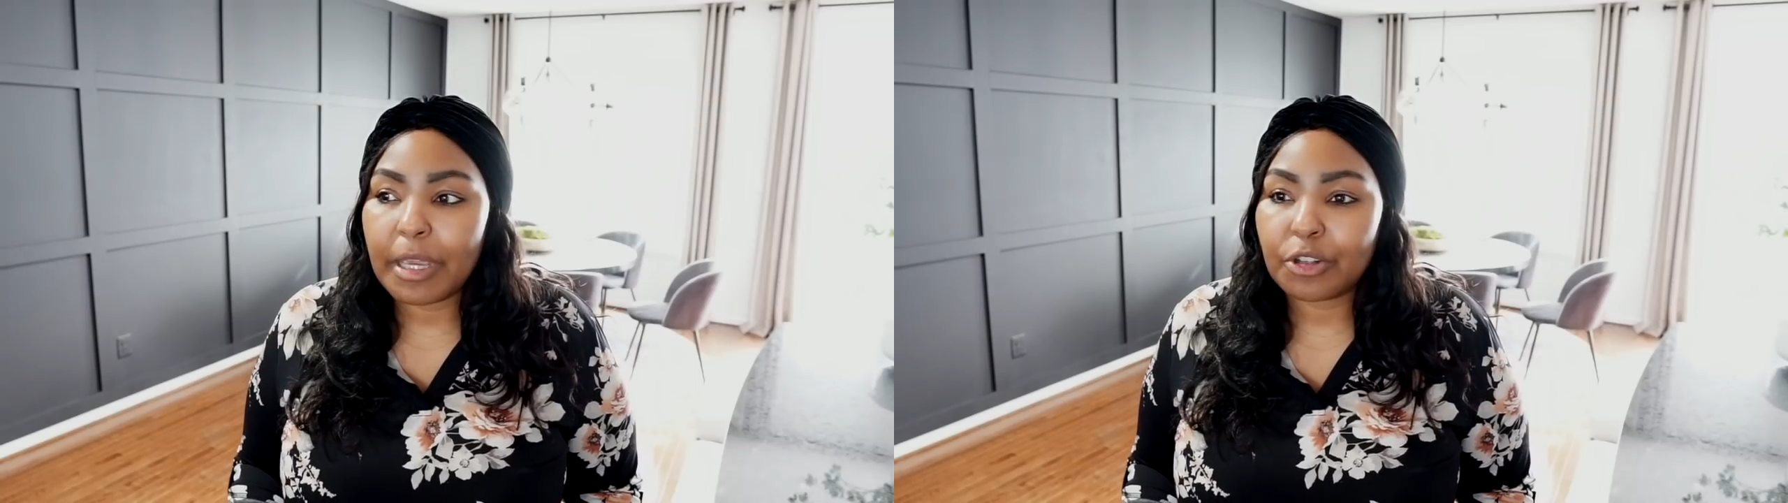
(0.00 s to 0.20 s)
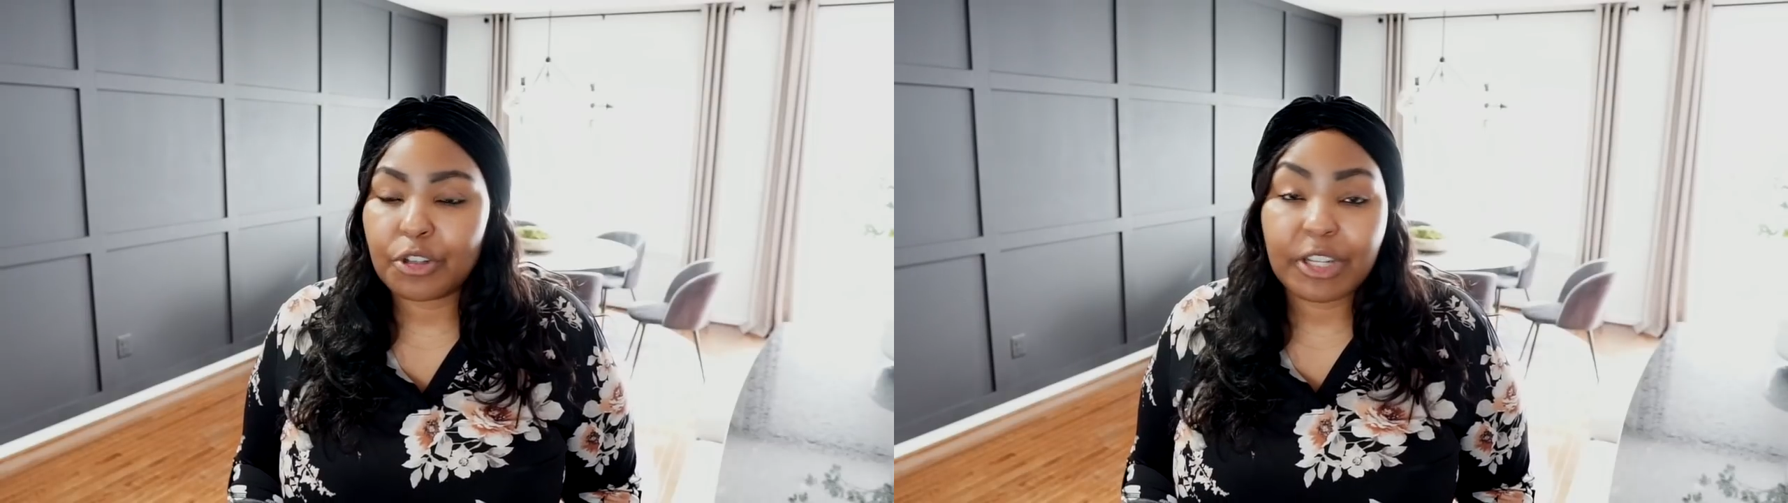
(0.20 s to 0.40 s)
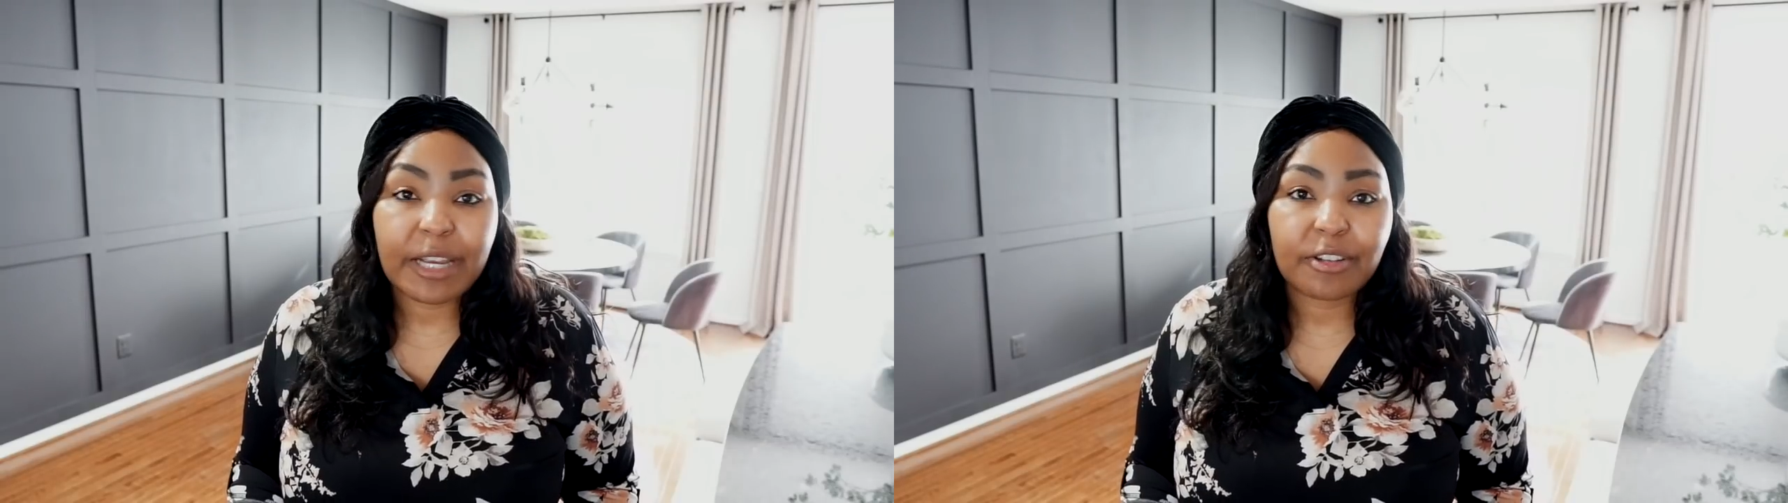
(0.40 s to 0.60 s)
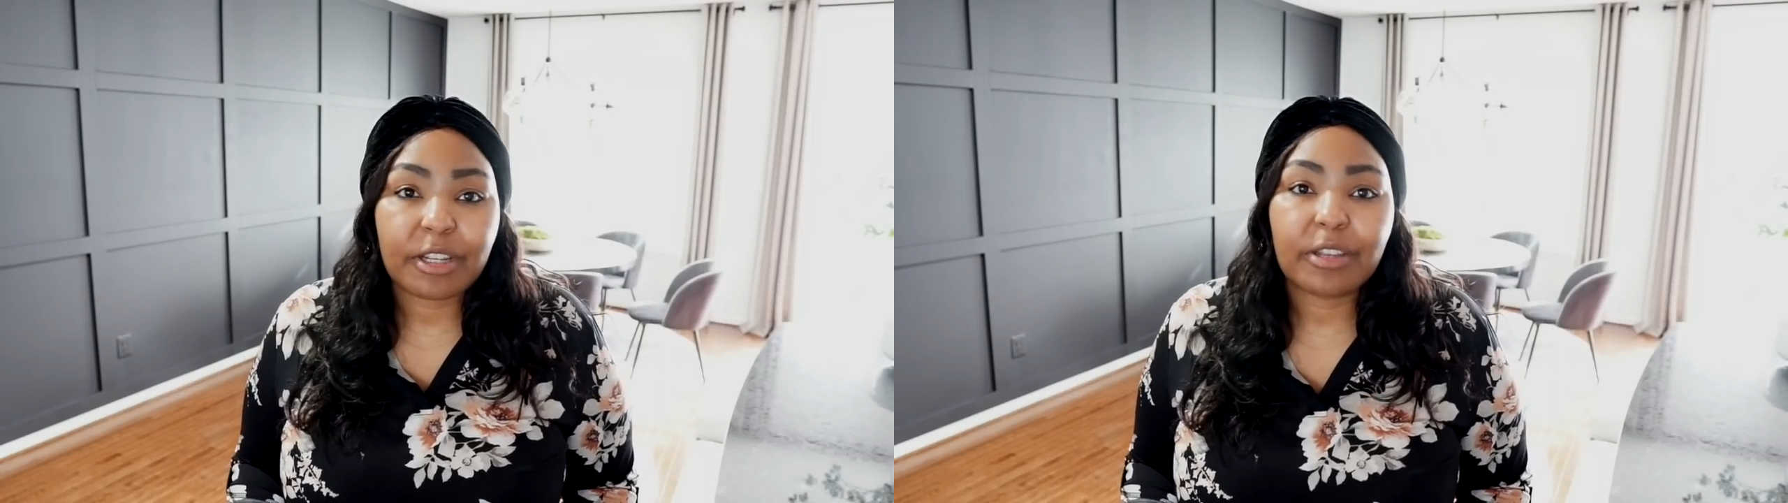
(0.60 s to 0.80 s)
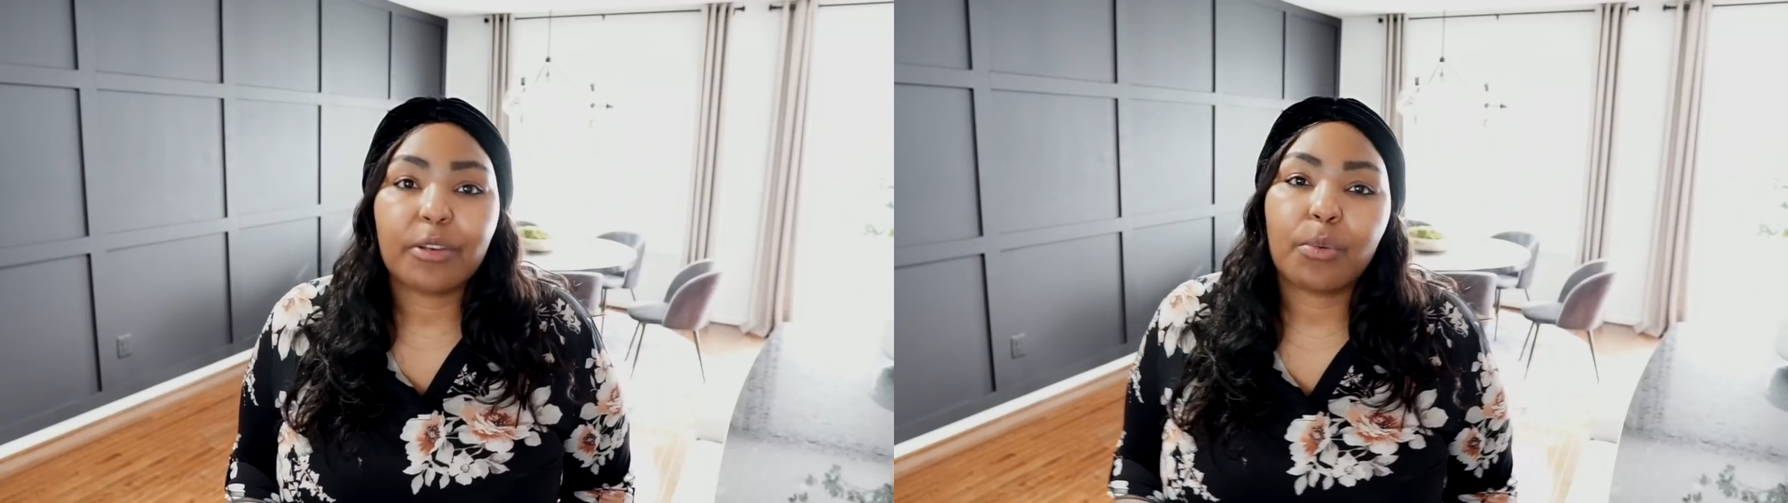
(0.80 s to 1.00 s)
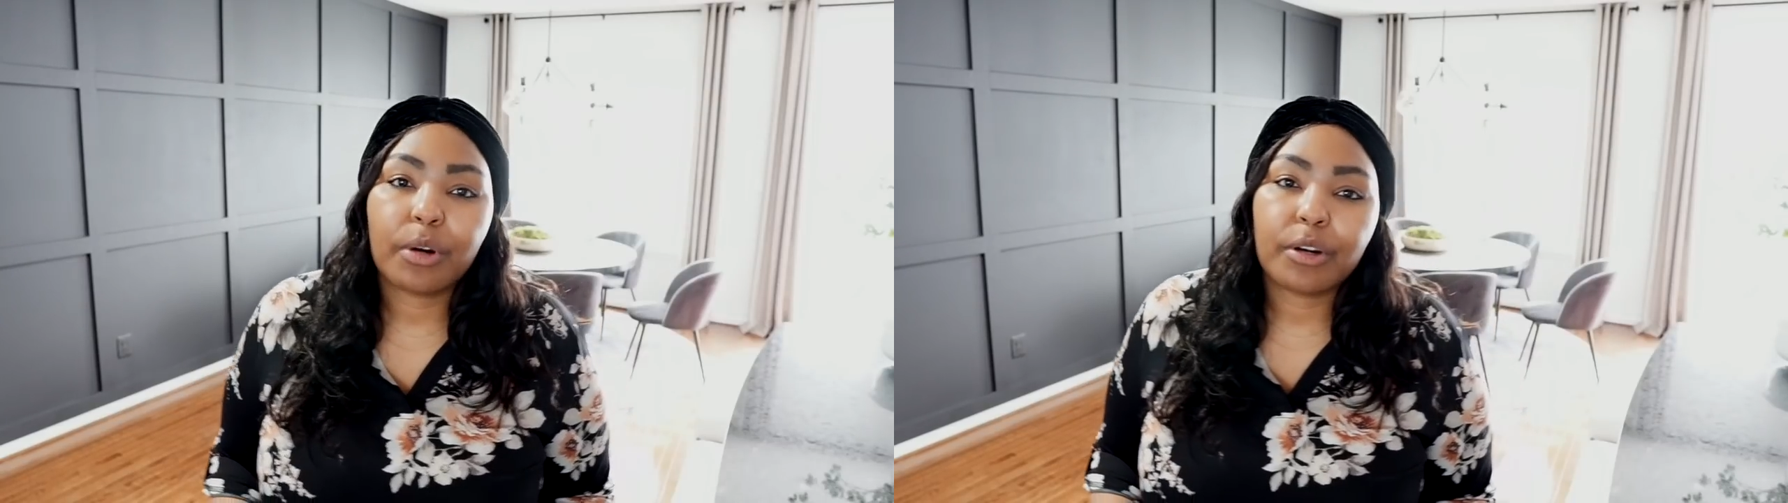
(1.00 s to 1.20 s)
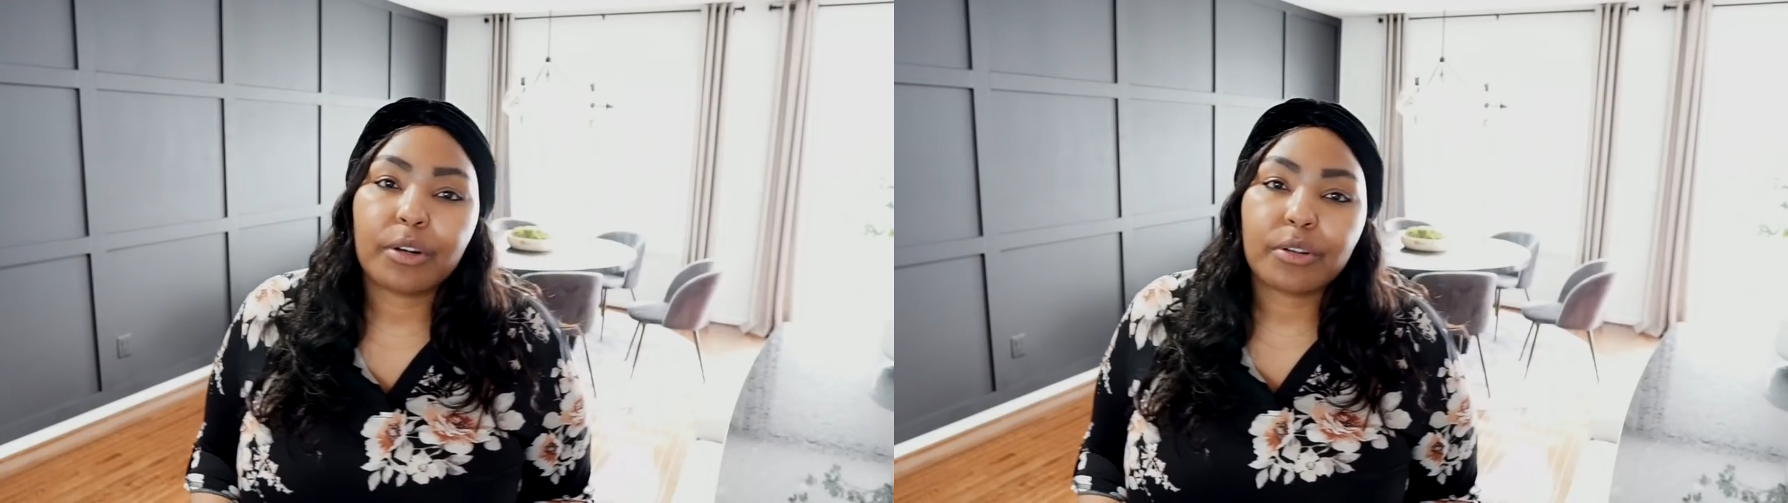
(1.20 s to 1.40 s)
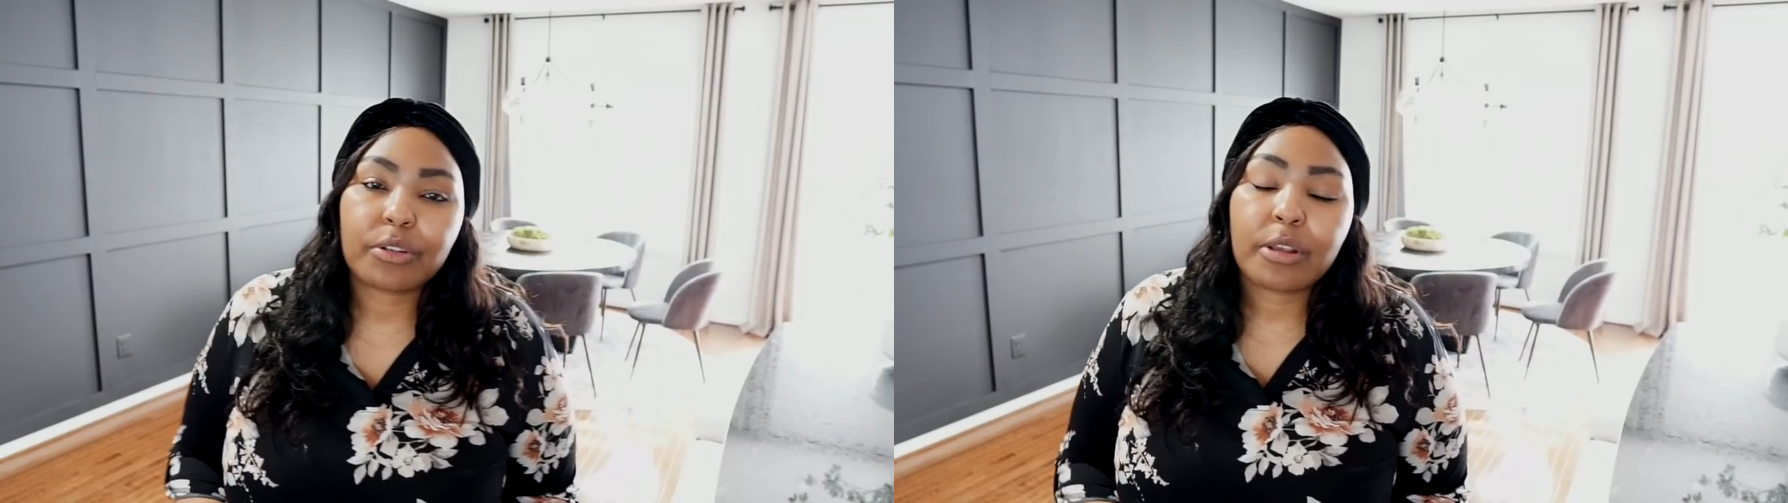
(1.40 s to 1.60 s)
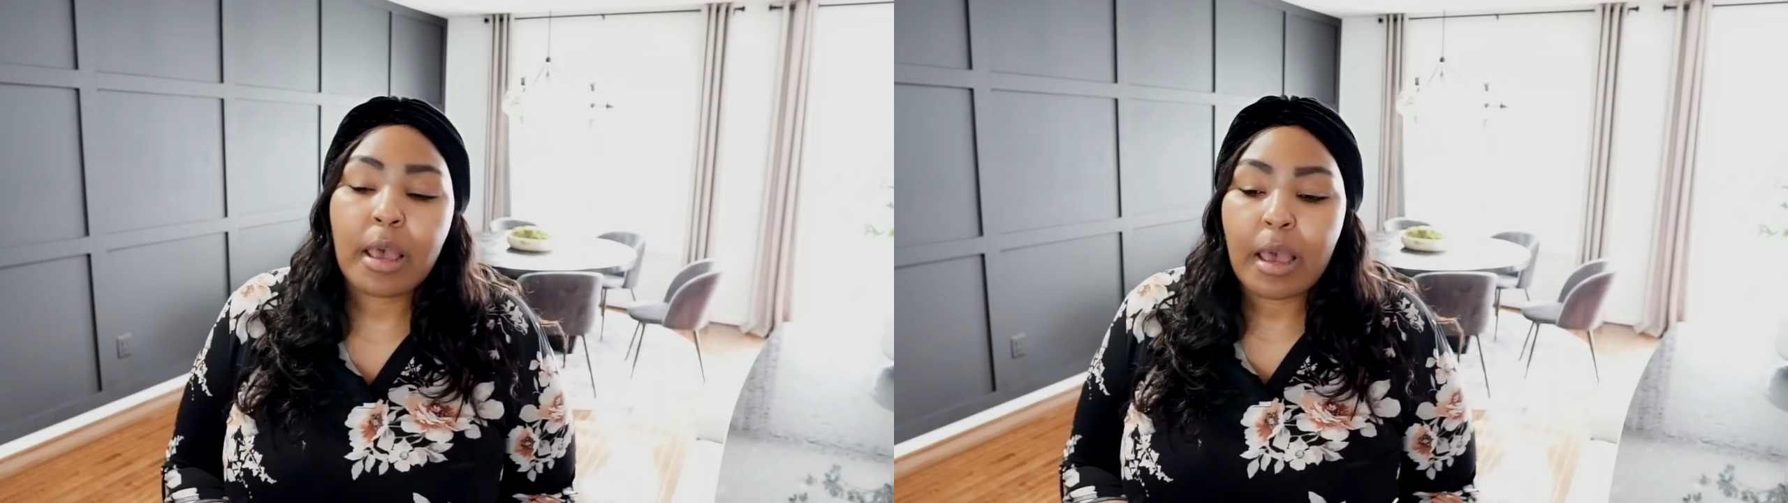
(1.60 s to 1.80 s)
interchanging the words.